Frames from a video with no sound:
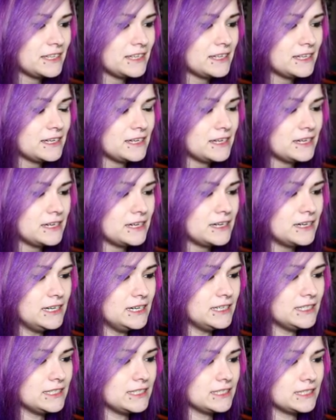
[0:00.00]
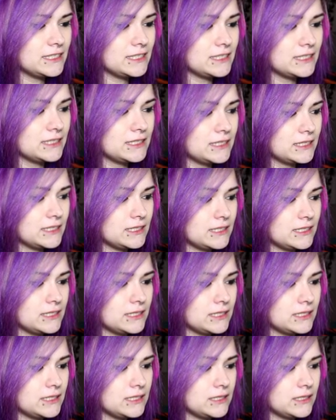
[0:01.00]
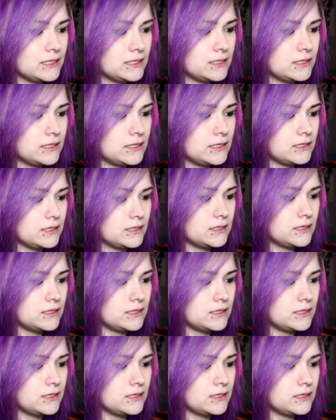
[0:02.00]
No one is speaking in this clip.